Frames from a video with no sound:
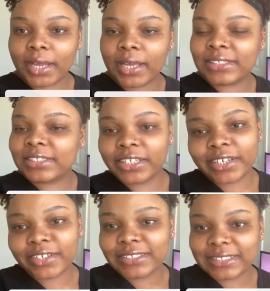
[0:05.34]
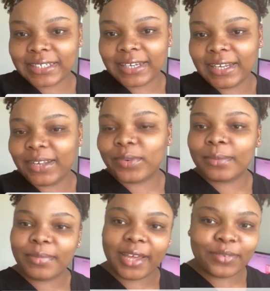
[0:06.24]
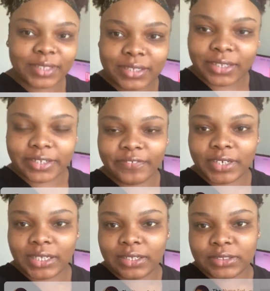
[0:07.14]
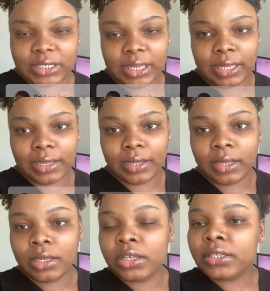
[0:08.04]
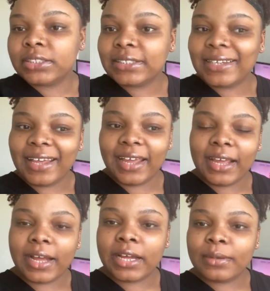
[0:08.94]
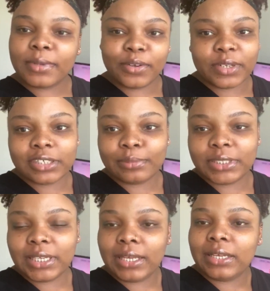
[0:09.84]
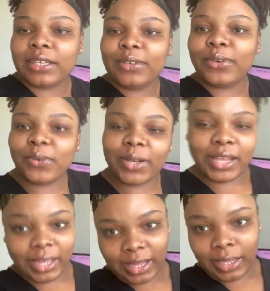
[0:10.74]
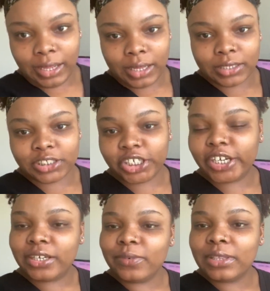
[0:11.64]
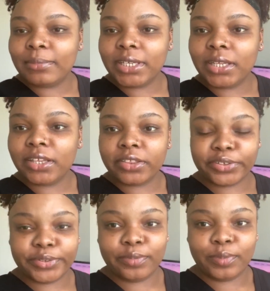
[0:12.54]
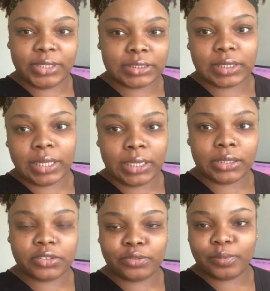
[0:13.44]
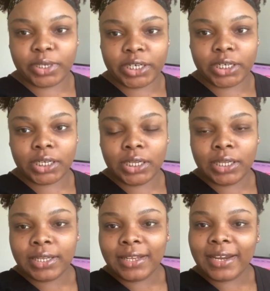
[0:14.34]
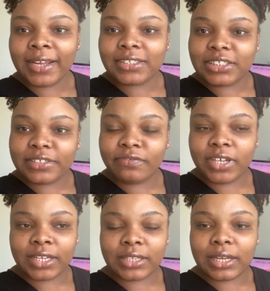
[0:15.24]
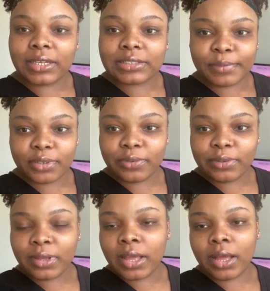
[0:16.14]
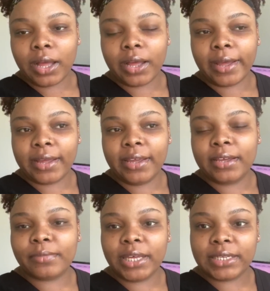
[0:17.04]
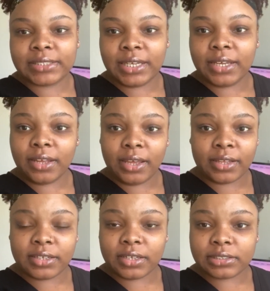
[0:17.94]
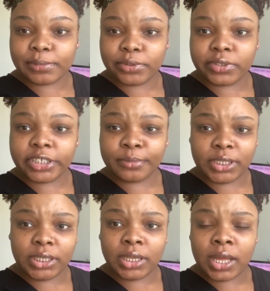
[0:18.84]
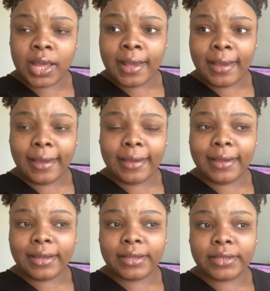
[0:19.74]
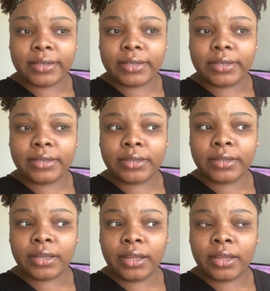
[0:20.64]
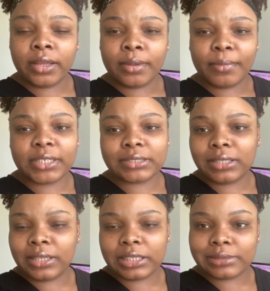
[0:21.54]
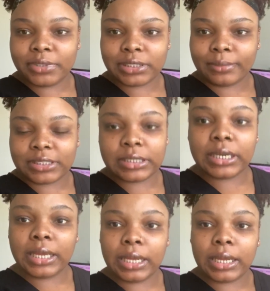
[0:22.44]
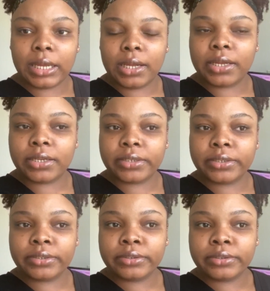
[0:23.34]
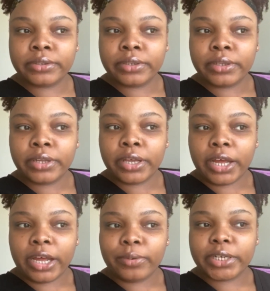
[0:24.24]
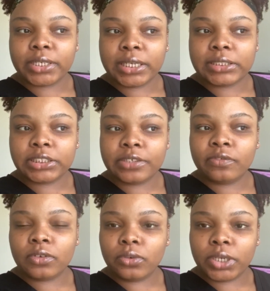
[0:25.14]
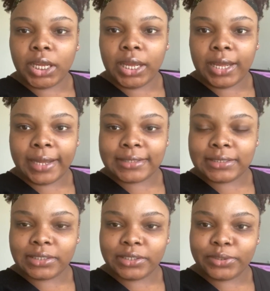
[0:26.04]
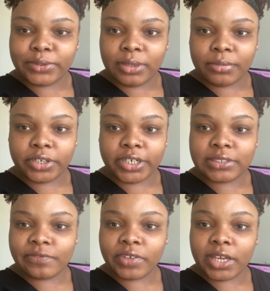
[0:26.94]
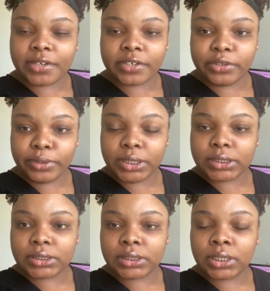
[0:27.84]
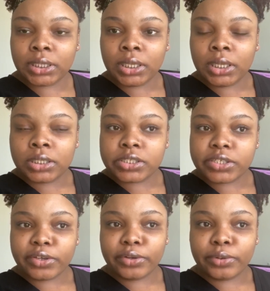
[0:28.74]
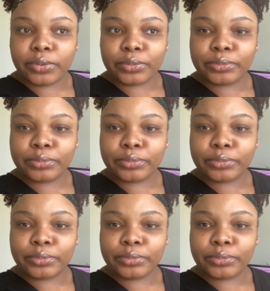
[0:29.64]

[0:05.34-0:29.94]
It's your girl Sydney. We're back with another video today. Today I am going to be taking you on a journey with me through what it's like to work night shift at the hospital. I am a tech at the hospital near me, and basically that just means I'm a CNA and I work night shift on a ICU and progressive care unit. So